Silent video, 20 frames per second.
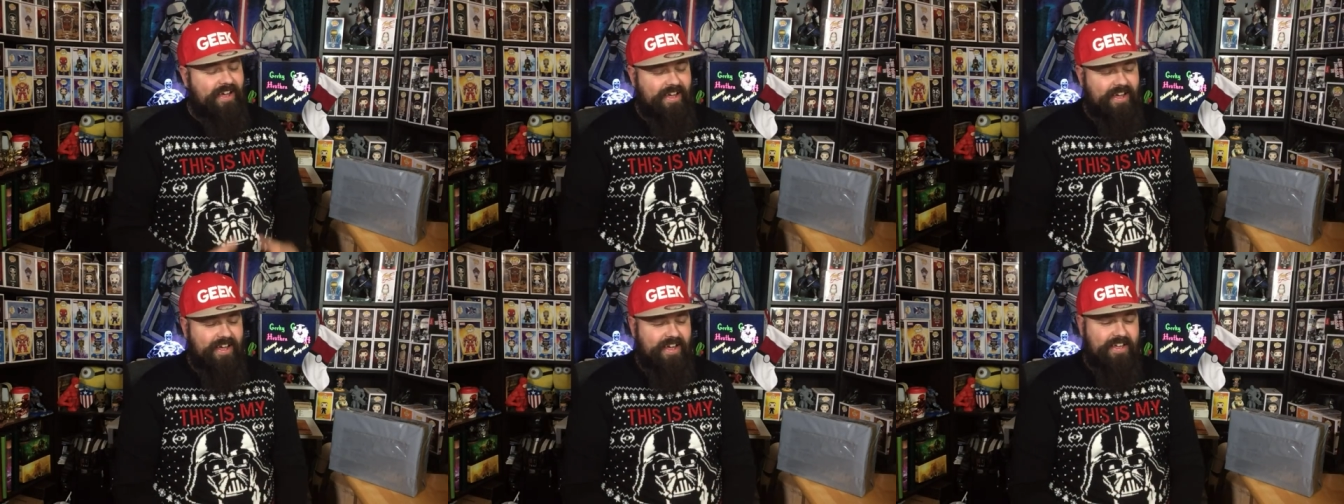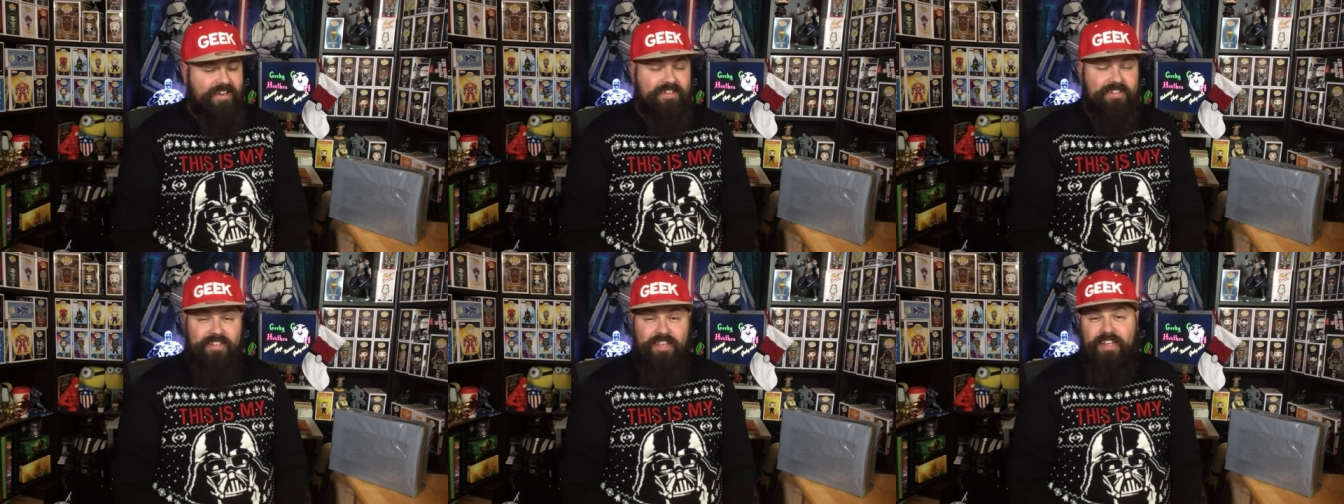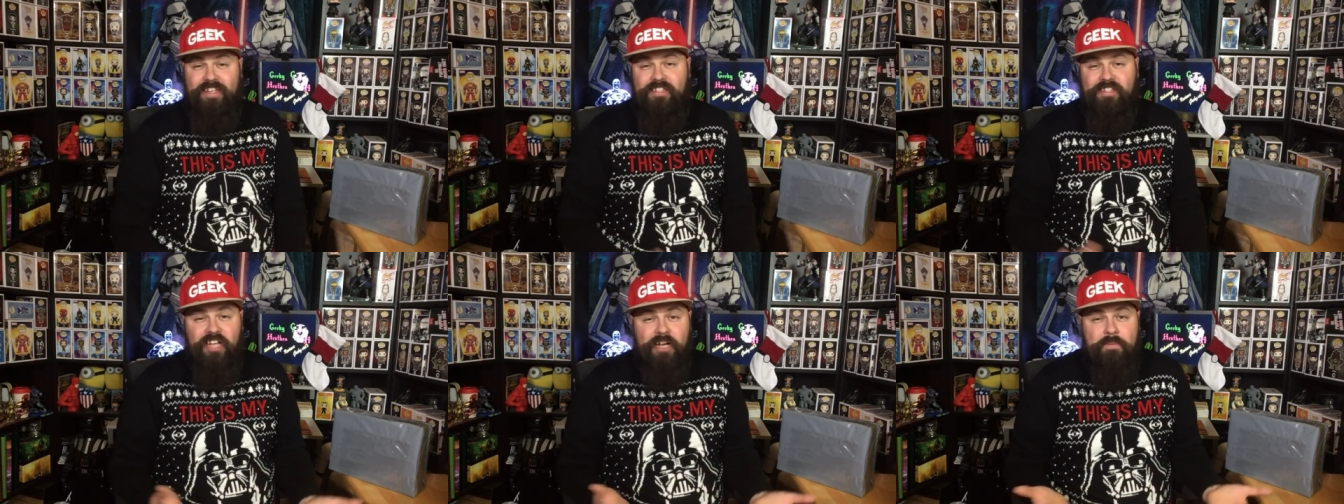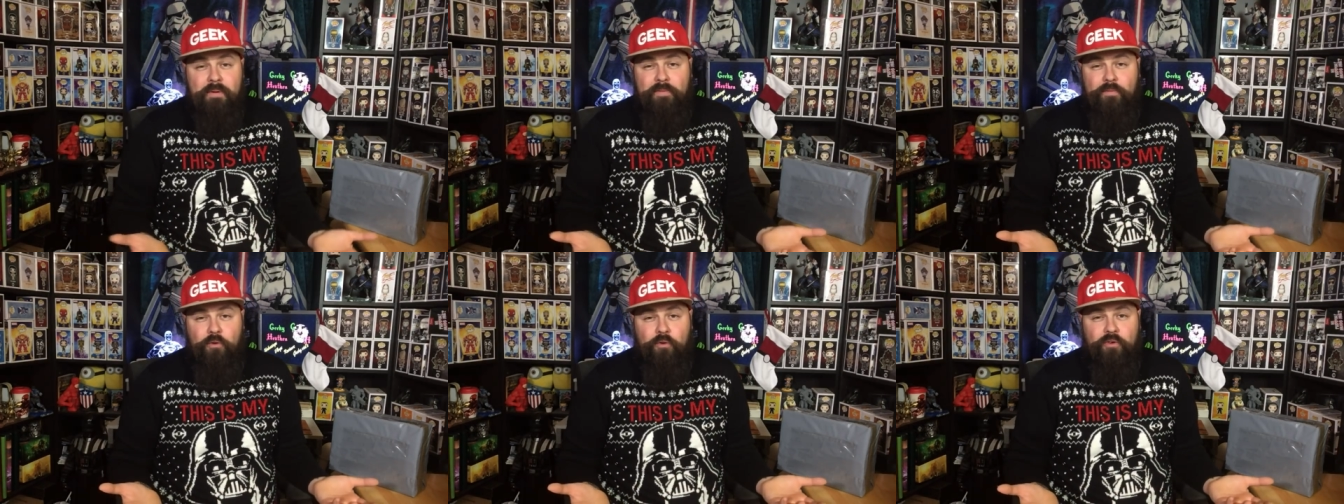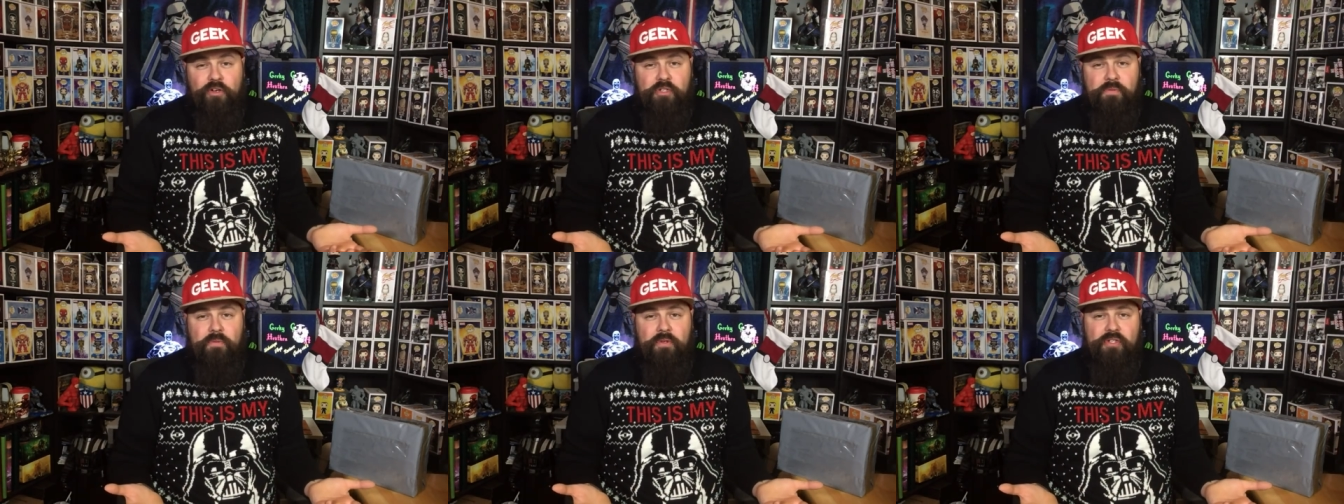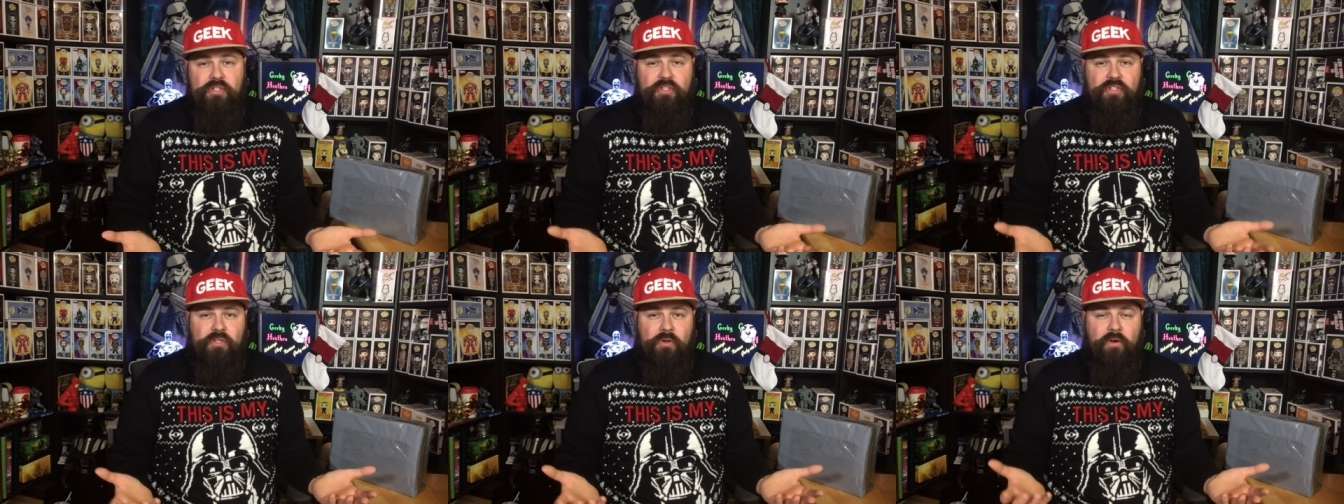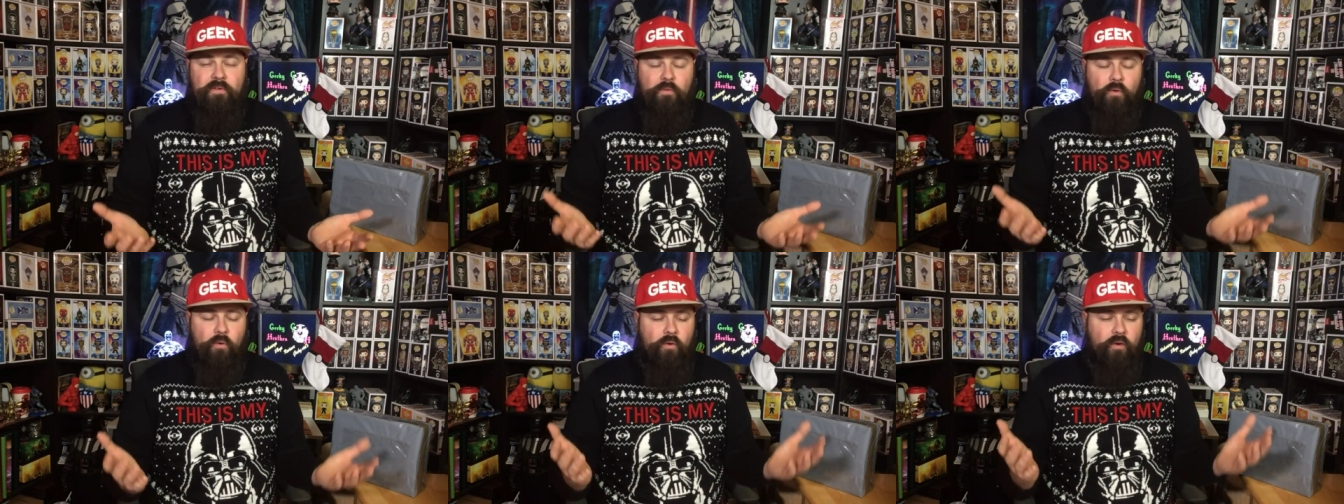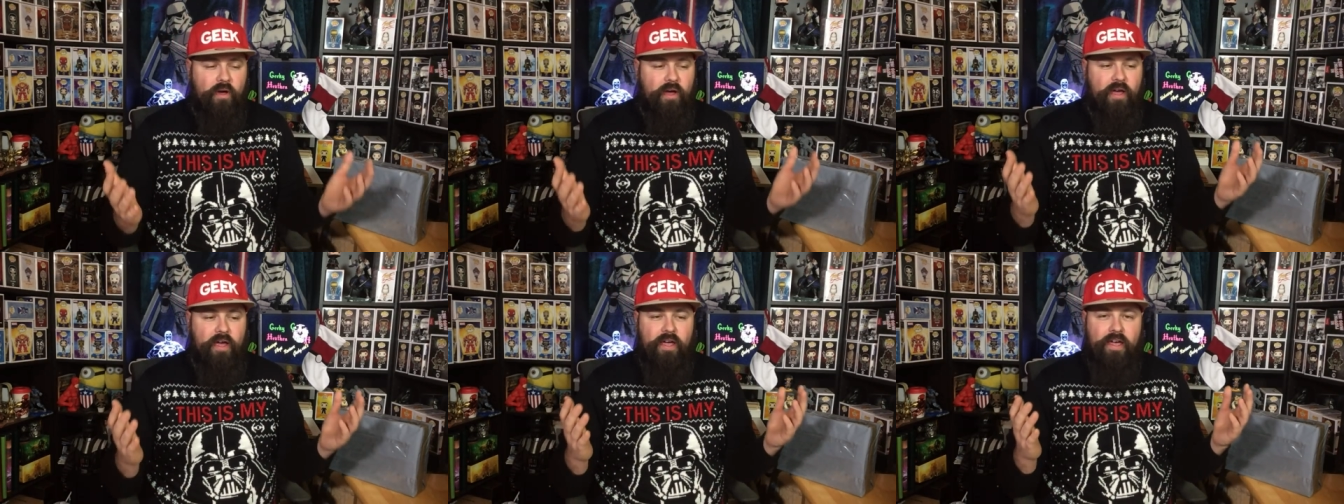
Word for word: and it's Nightmare Before Christmas, so I thought,